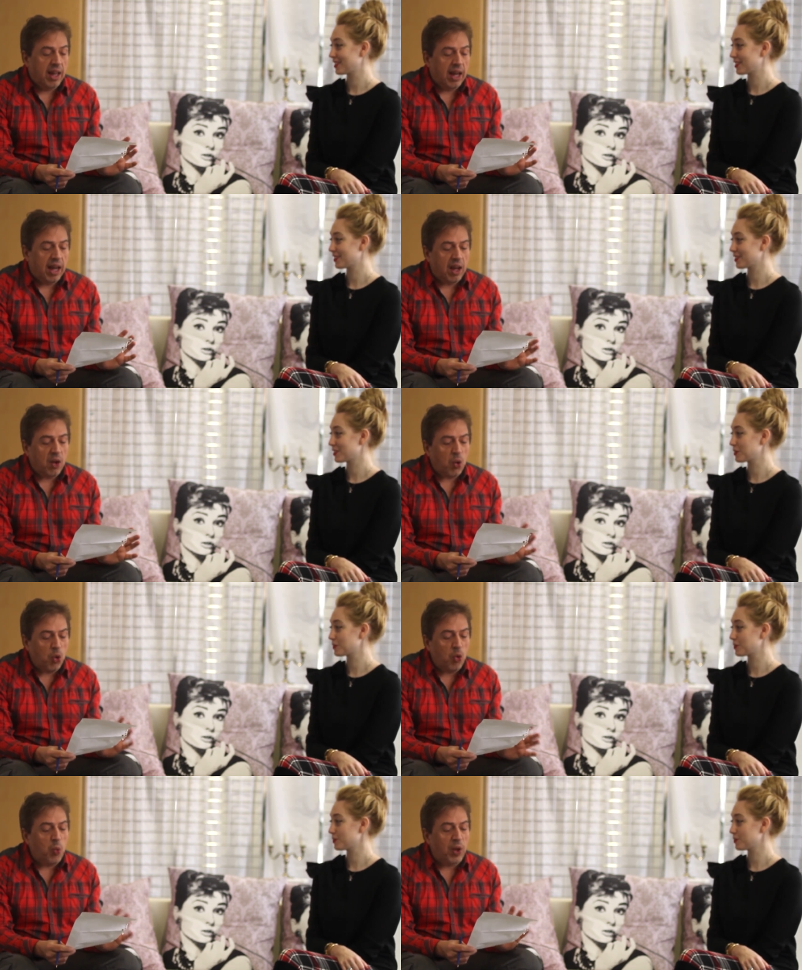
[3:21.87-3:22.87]
Speaker 1: Uh,
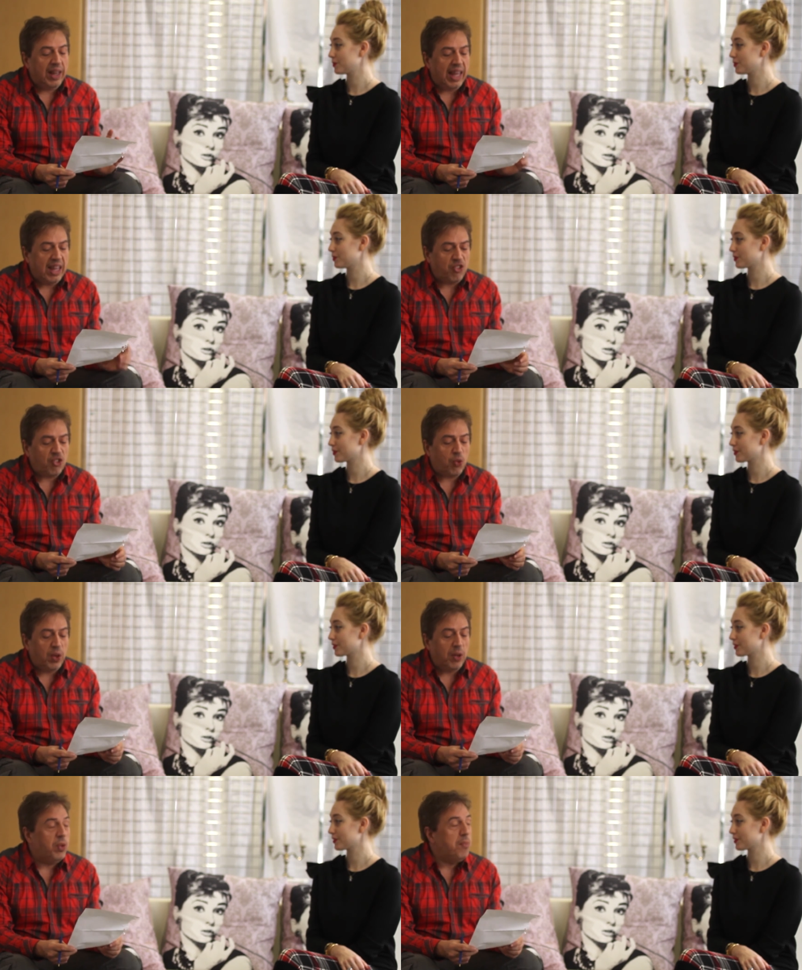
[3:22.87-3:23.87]
whom will history
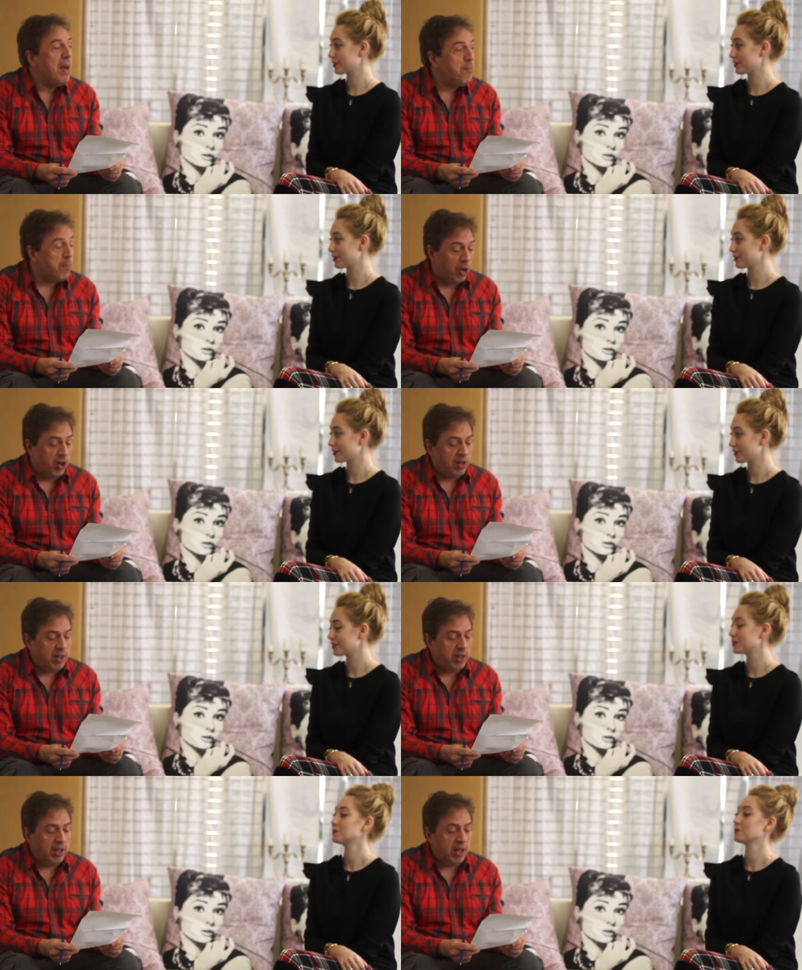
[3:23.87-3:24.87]
remember
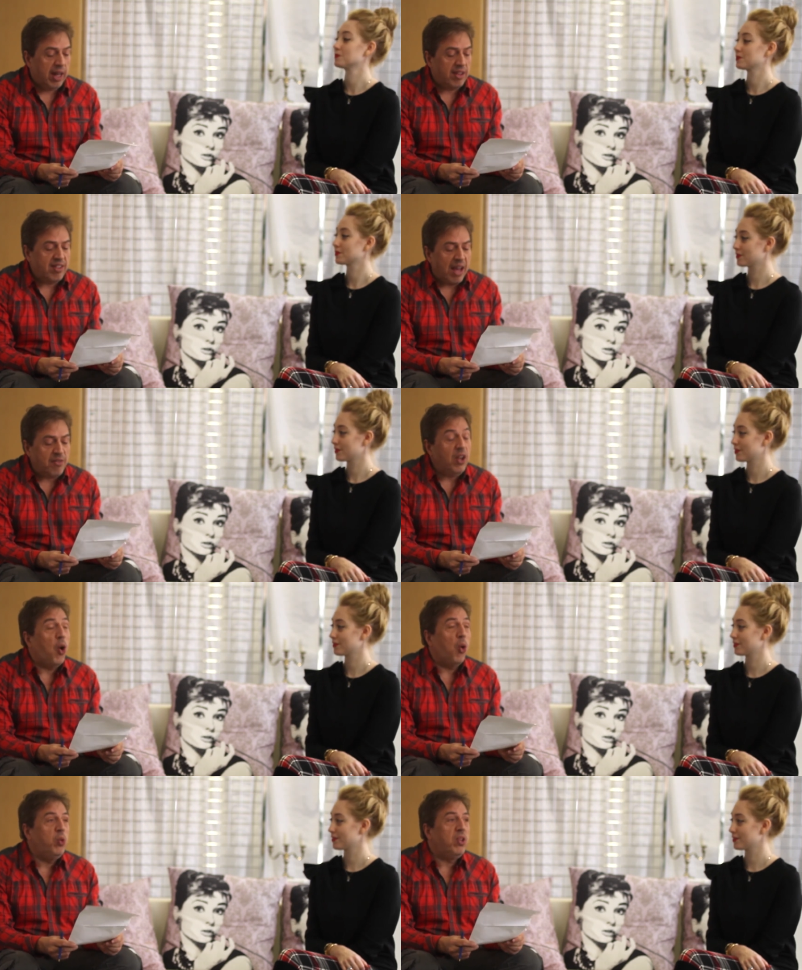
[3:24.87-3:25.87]
as having
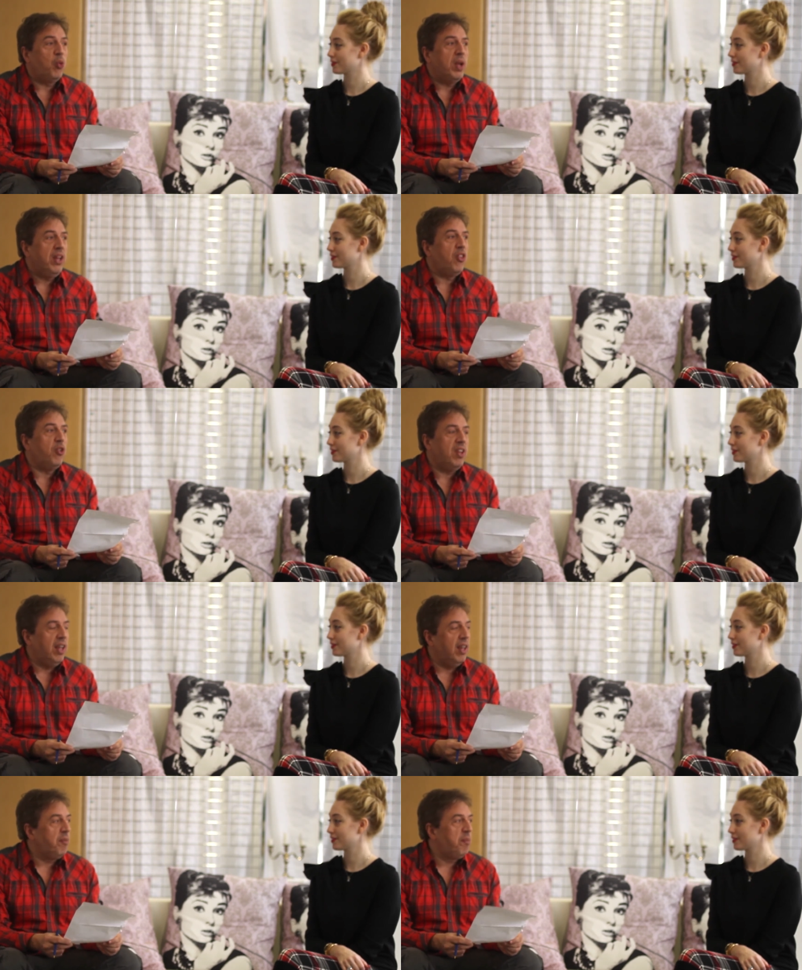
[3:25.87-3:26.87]
owned a 2013?
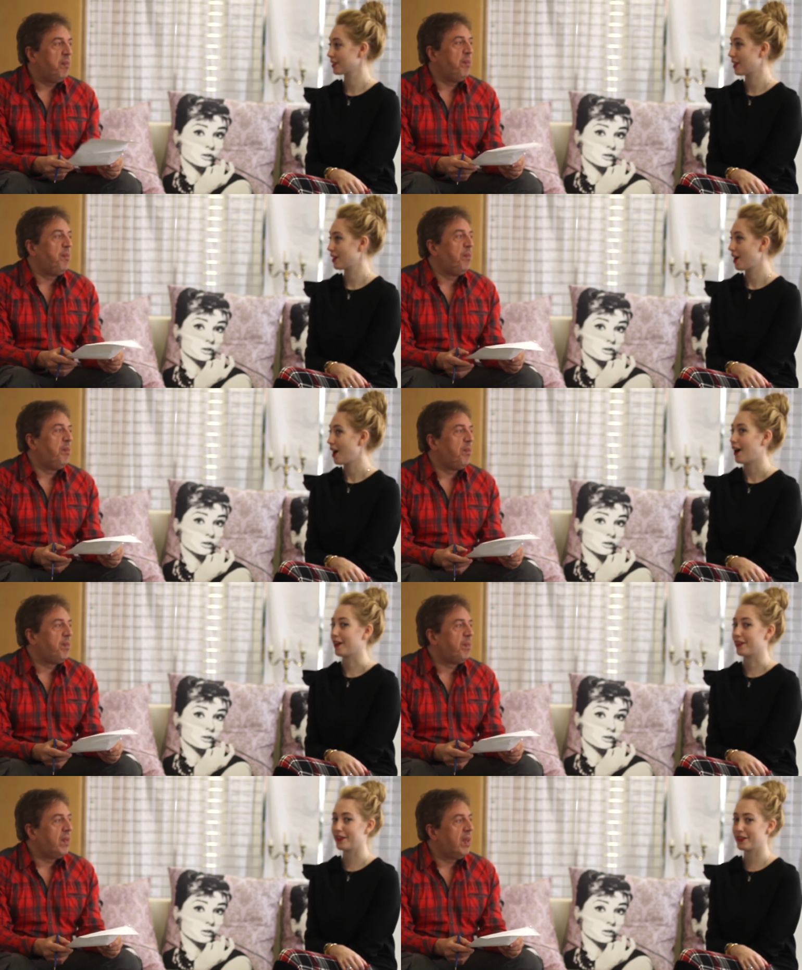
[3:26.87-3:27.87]

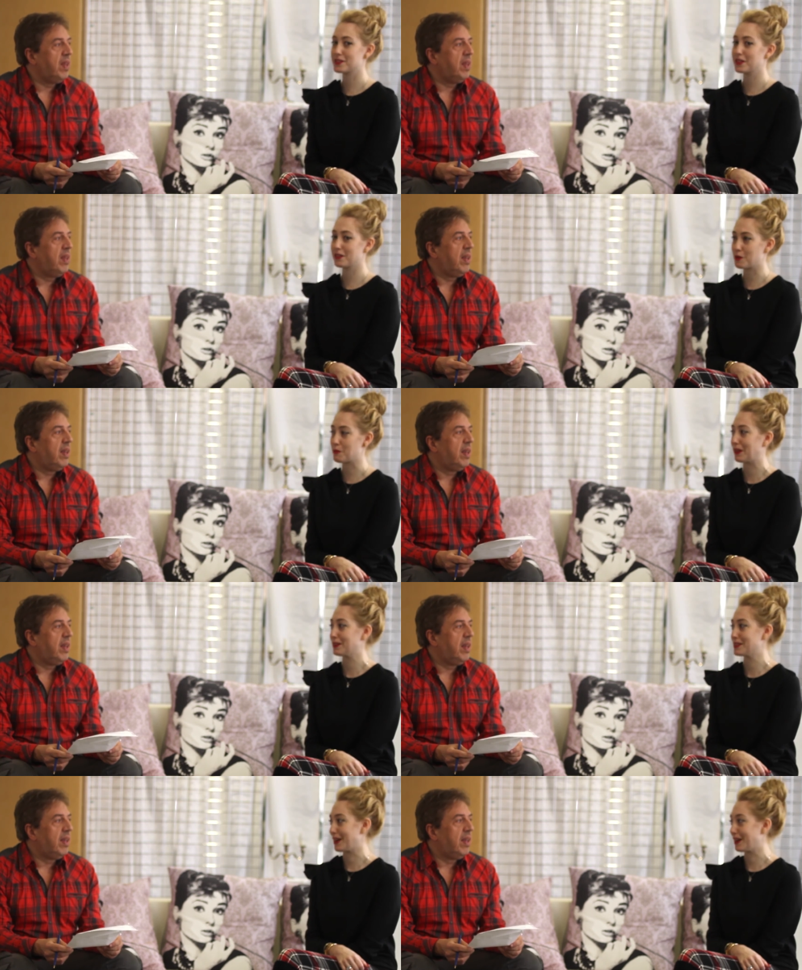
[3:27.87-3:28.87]
Speaker 2: think it's the year of Miley
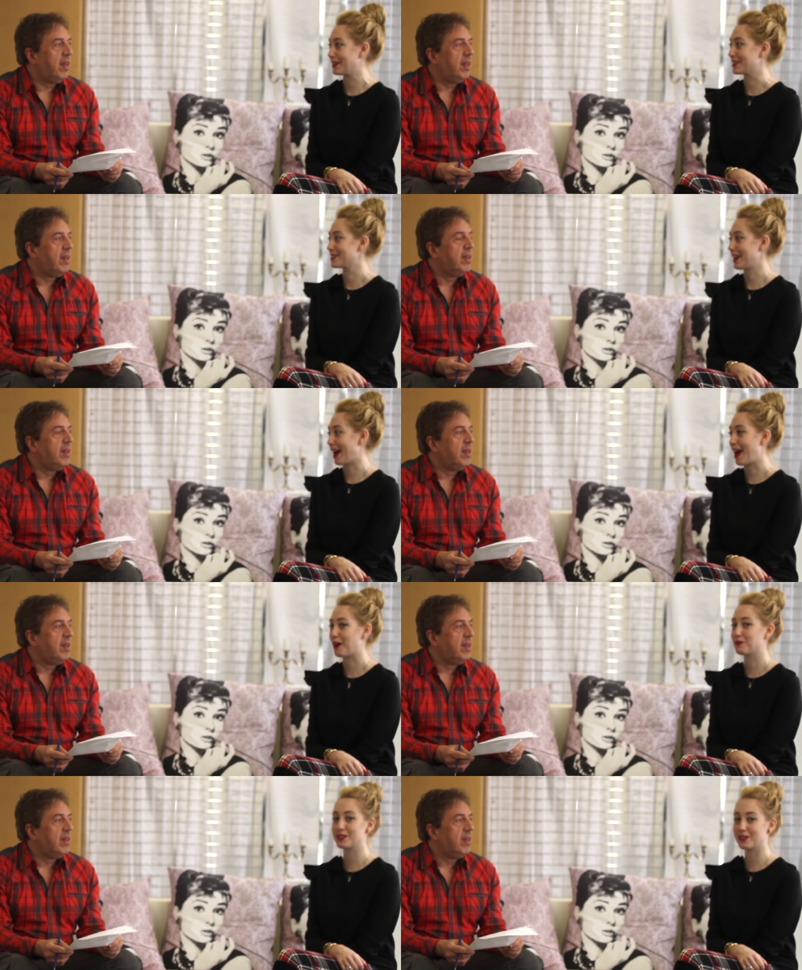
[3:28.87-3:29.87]
Cyrus. I
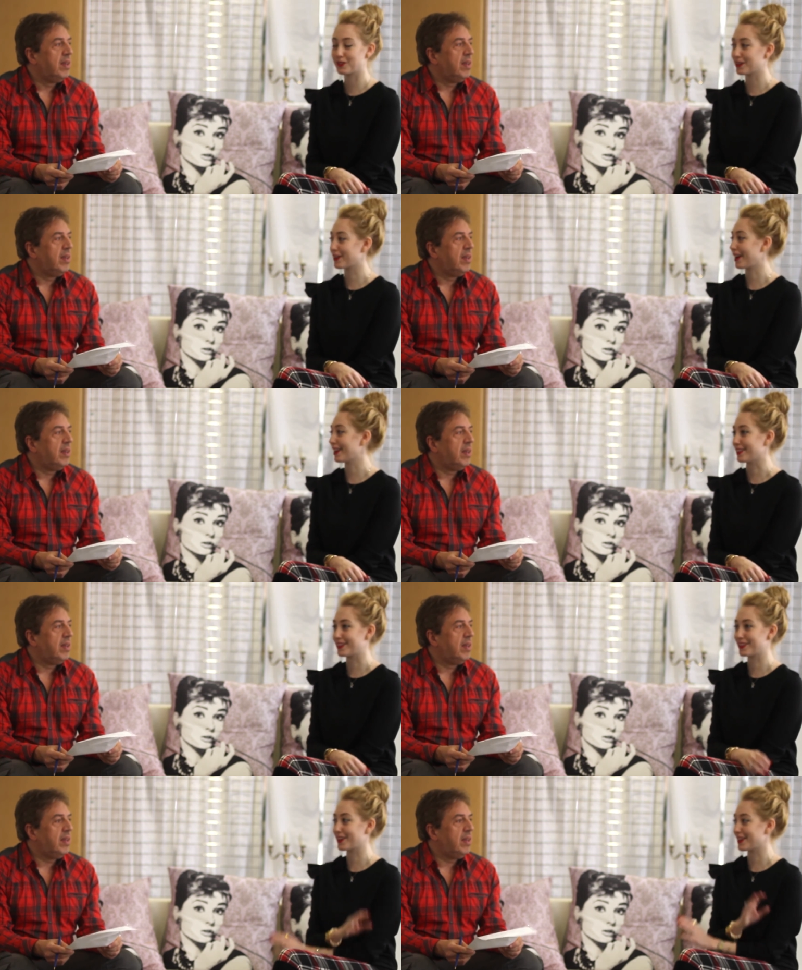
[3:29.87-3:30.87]
have to give her credit. The
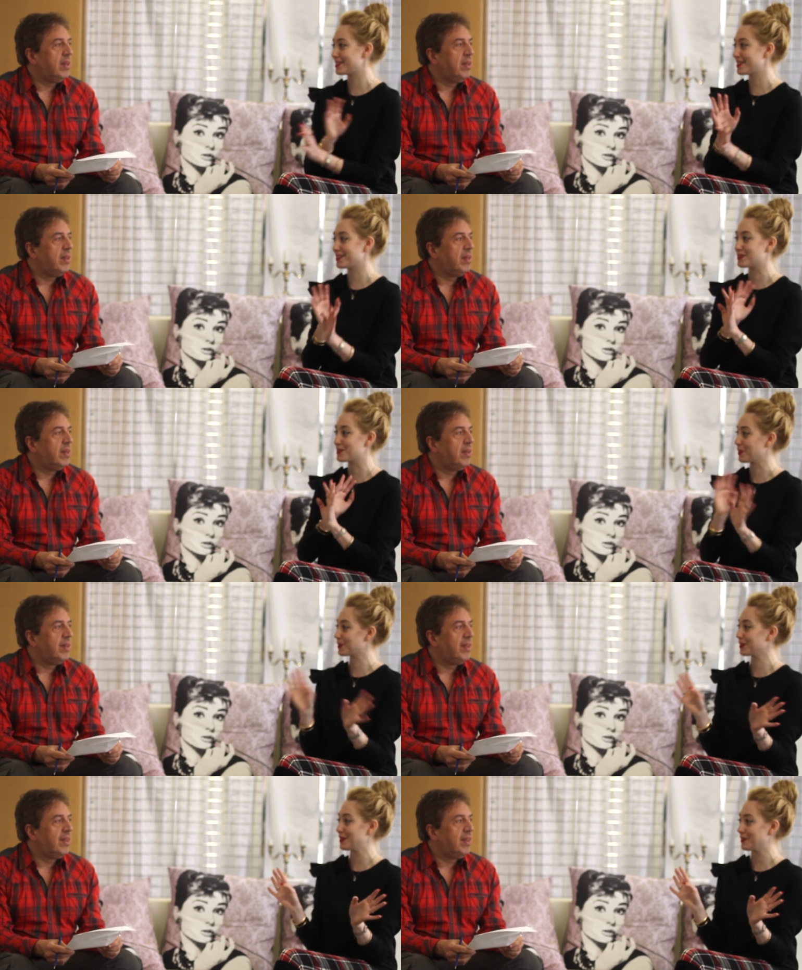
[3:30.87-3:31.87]
crazy is
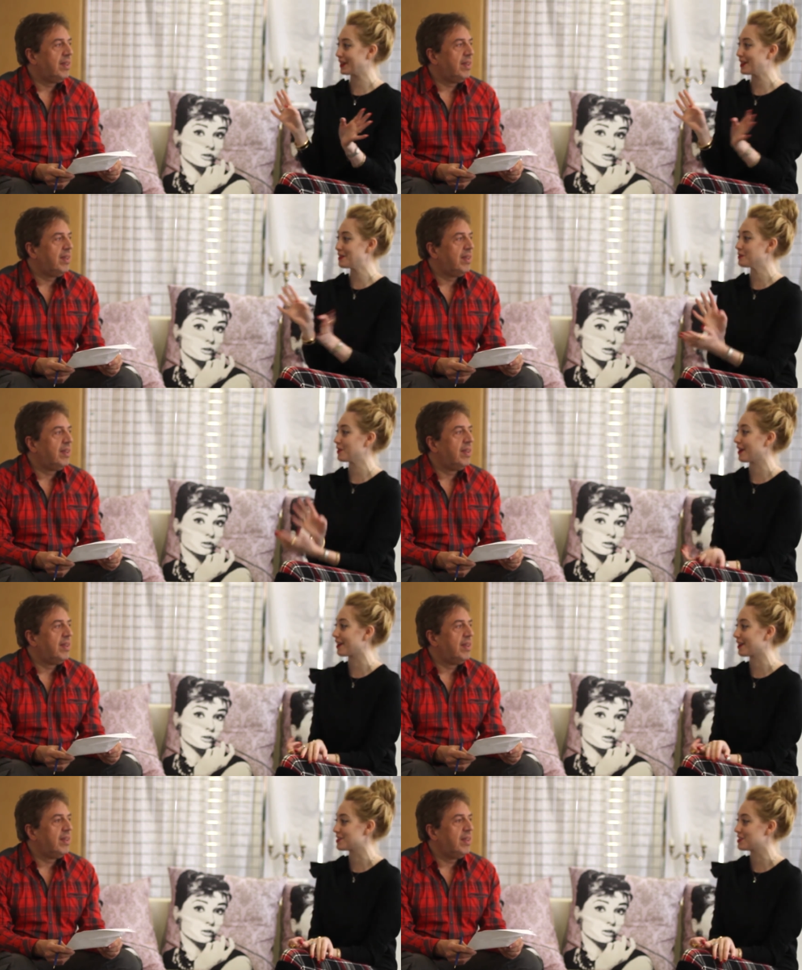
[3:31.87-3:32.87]
totally working for
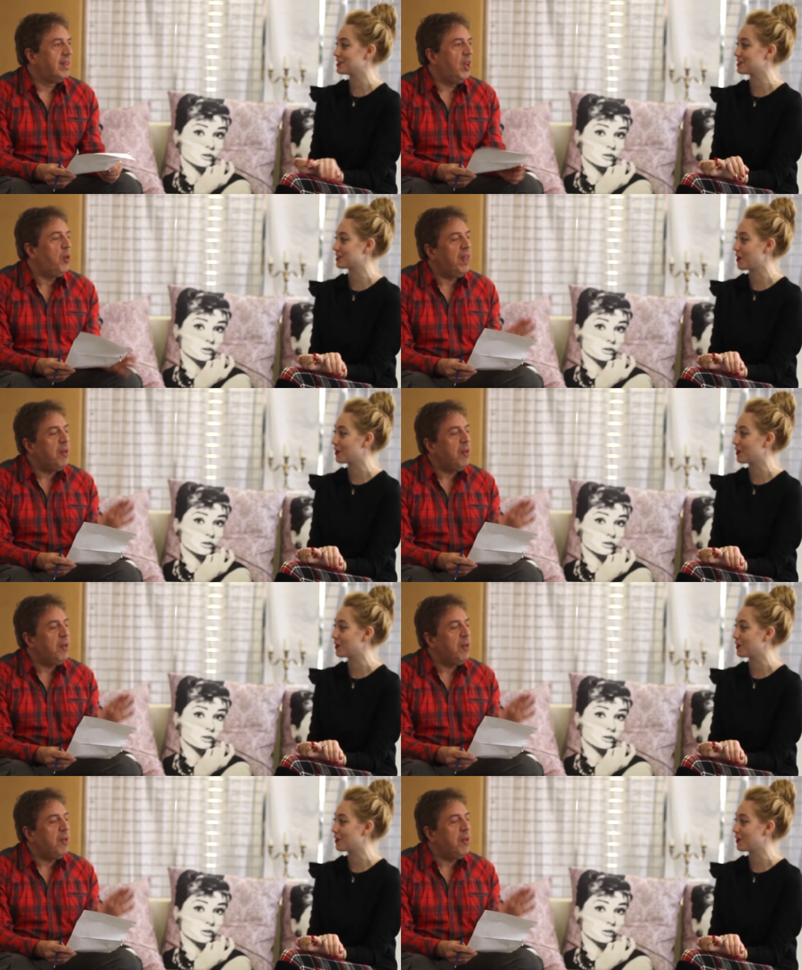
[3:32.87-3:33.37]
her. She's. You don't think